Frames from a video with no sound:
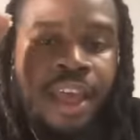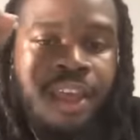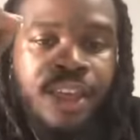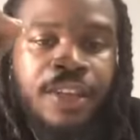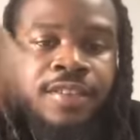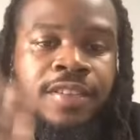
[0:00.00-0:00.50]

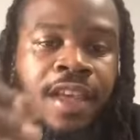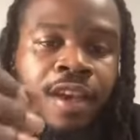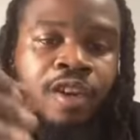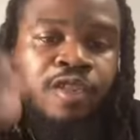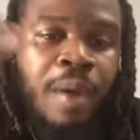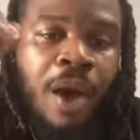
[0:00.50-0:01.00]
Your
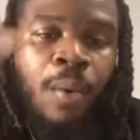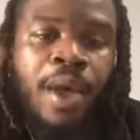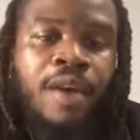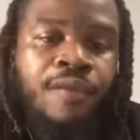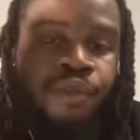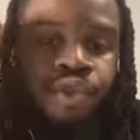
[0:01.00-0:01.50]
cells, by
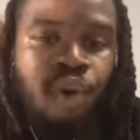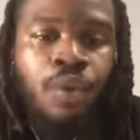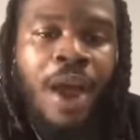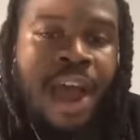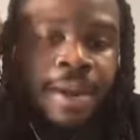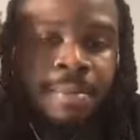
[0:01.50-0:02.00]
way of
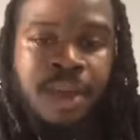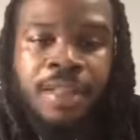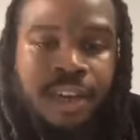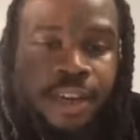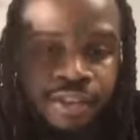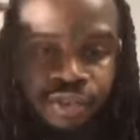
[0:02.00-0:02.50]
neuron
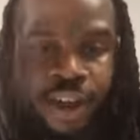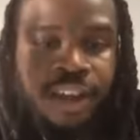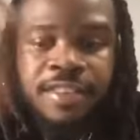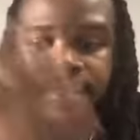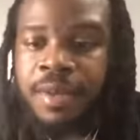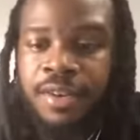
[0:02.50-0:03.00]
melanin
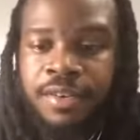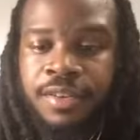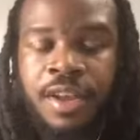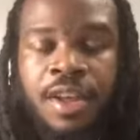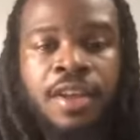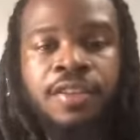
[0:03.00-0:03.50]
transmitters.
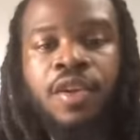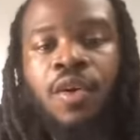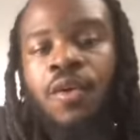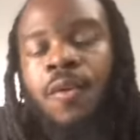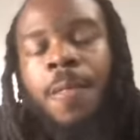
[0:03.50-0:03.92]
So